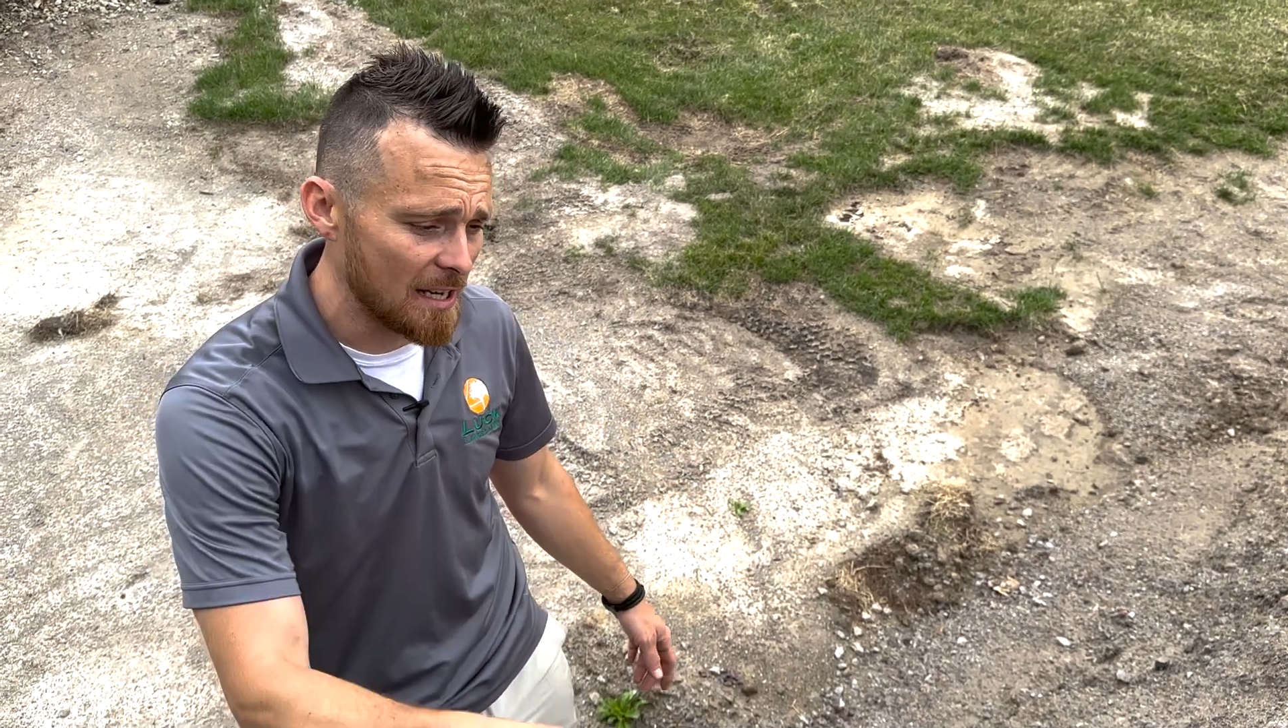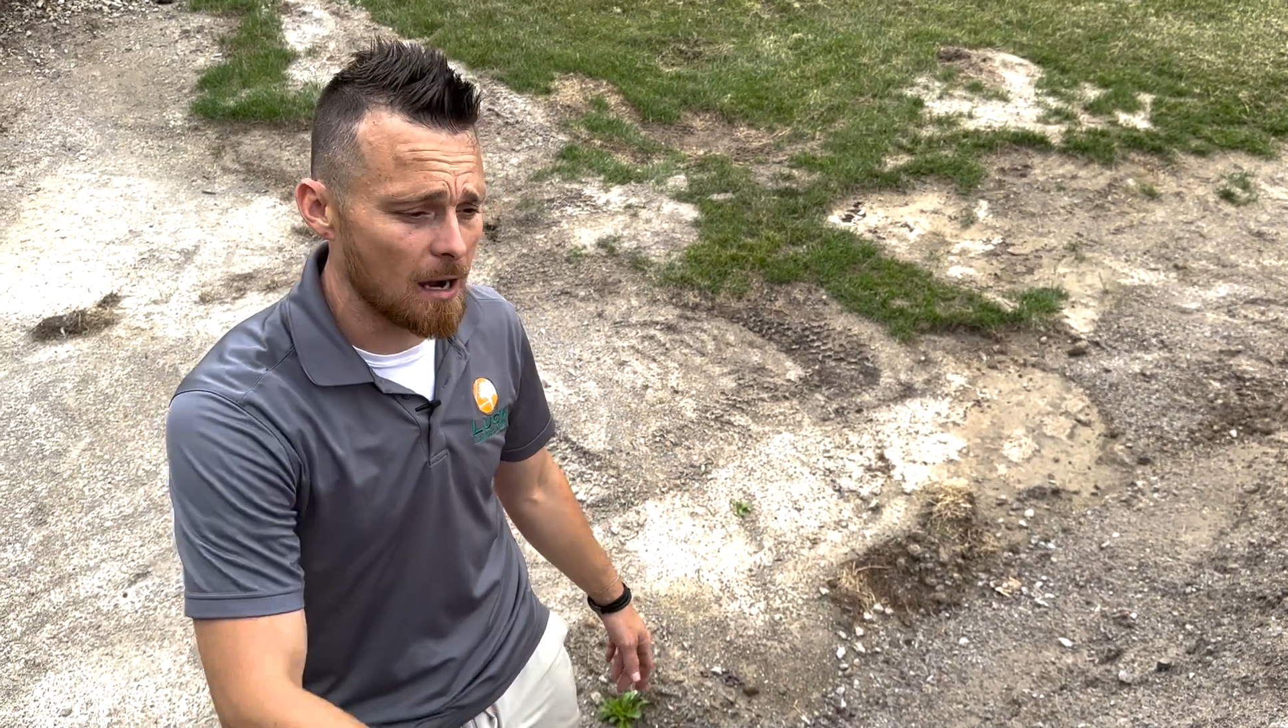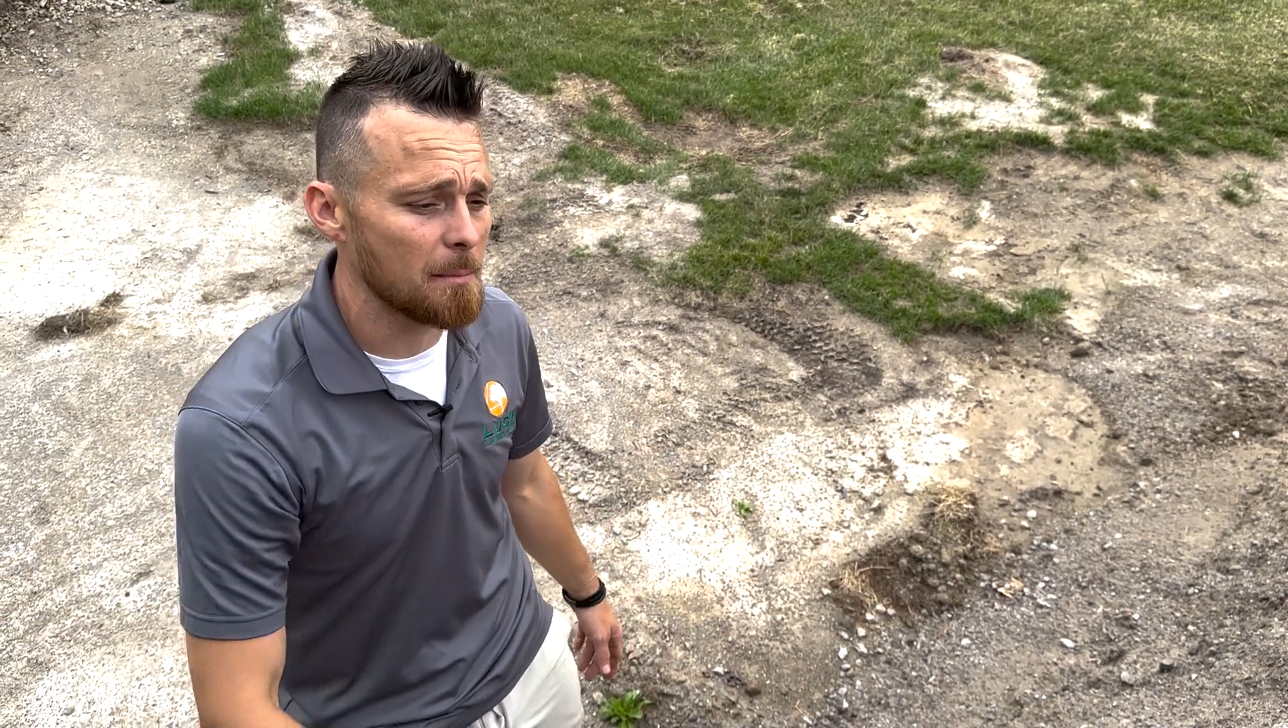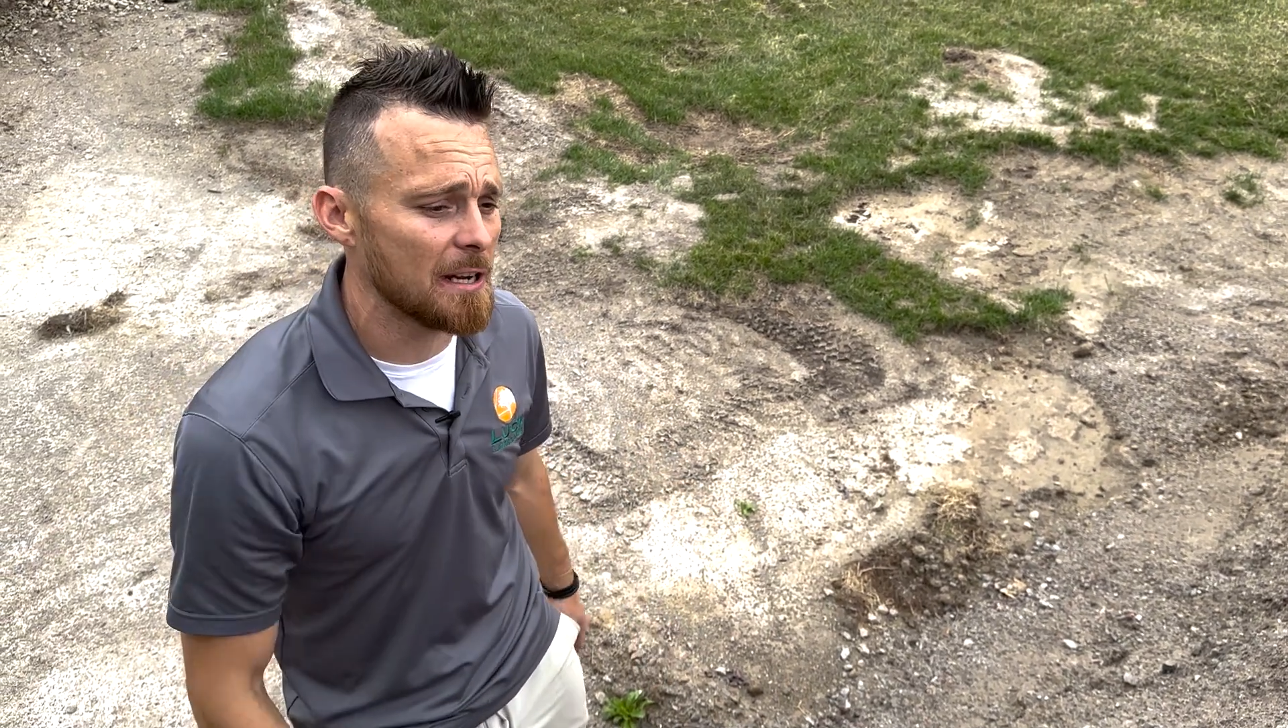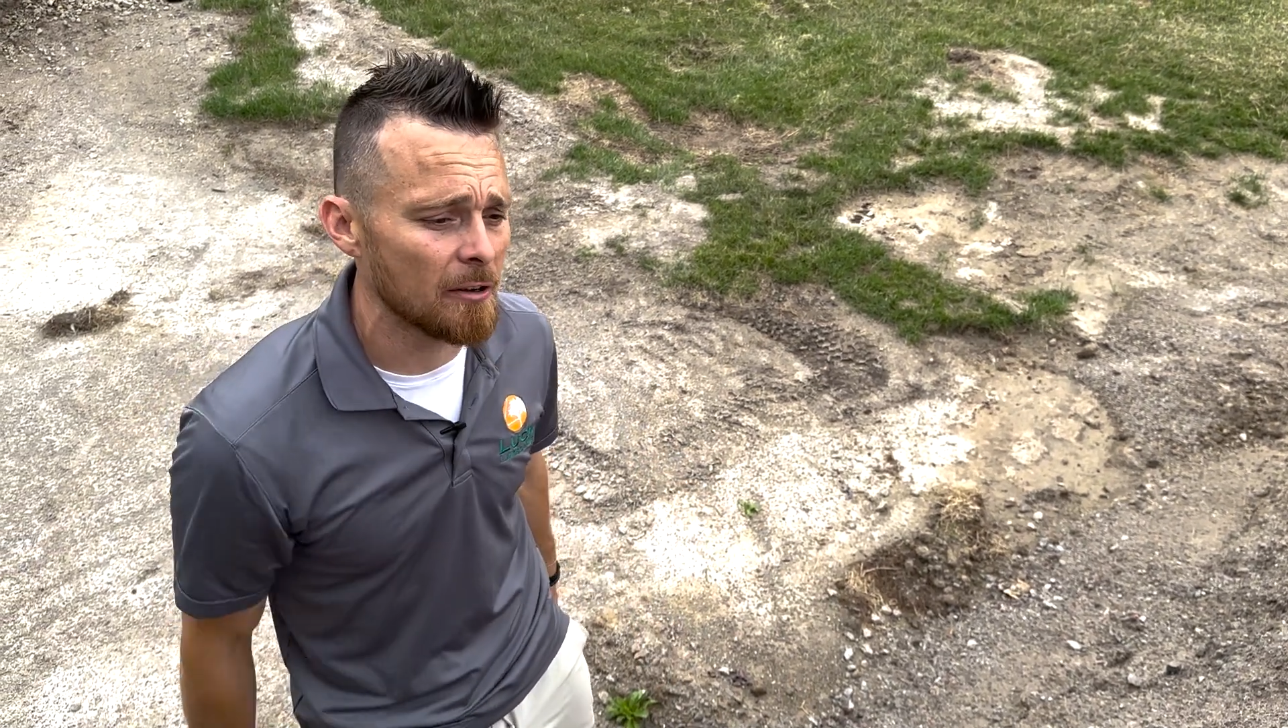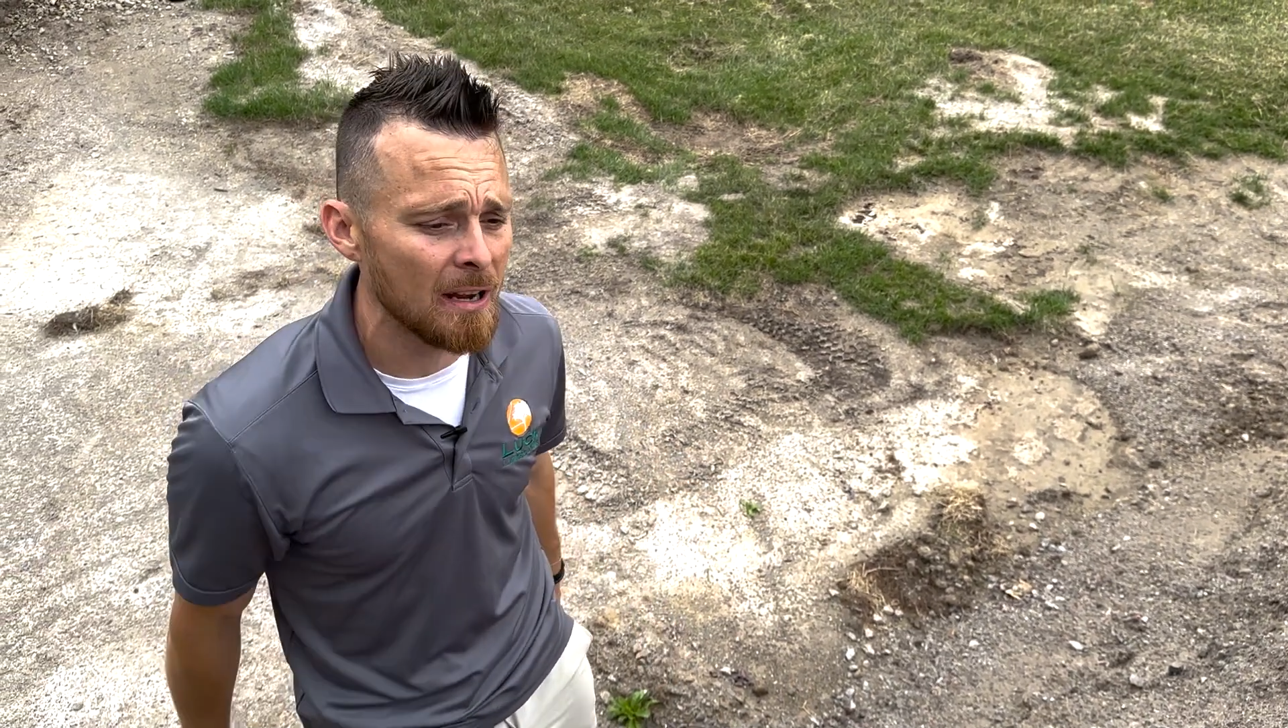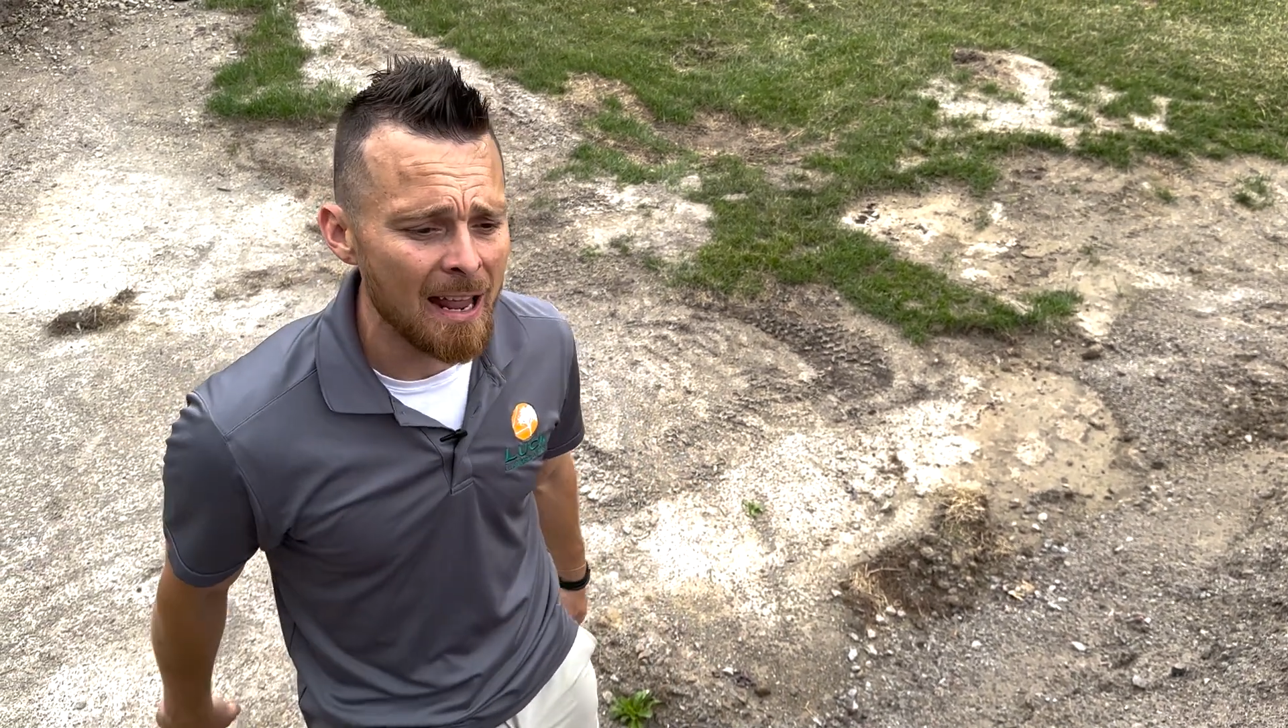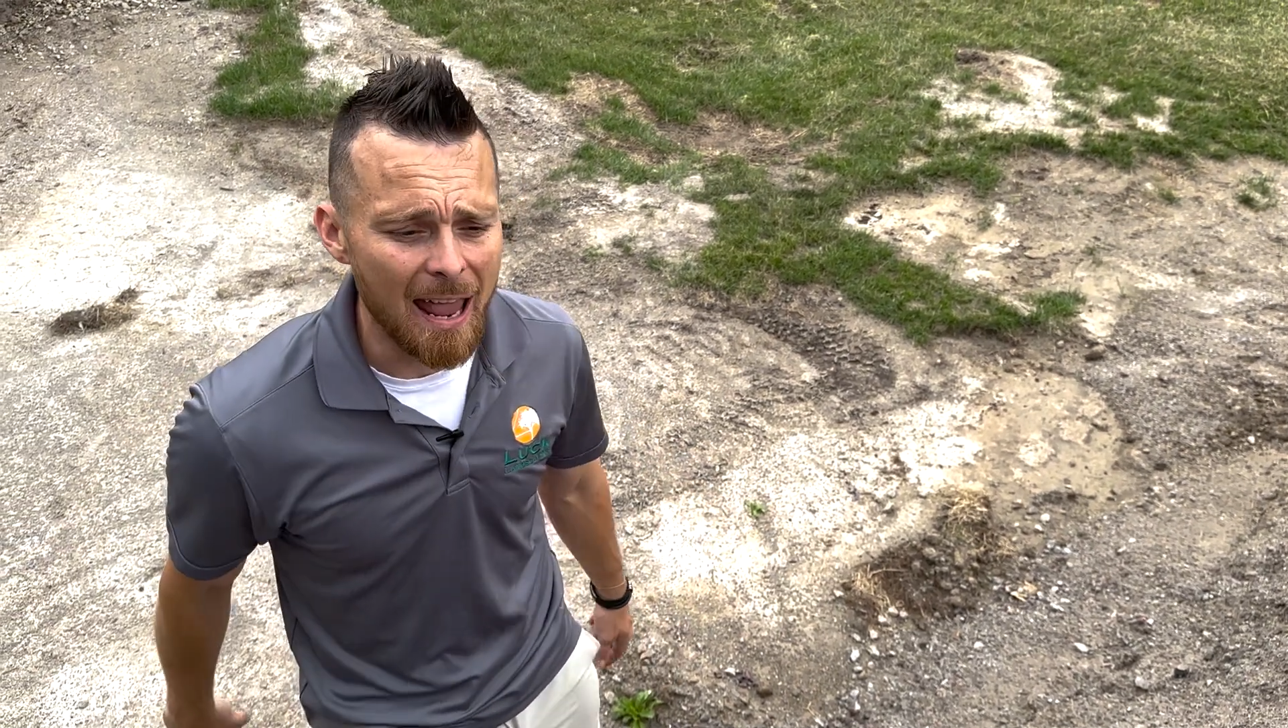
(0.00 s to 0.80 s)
come here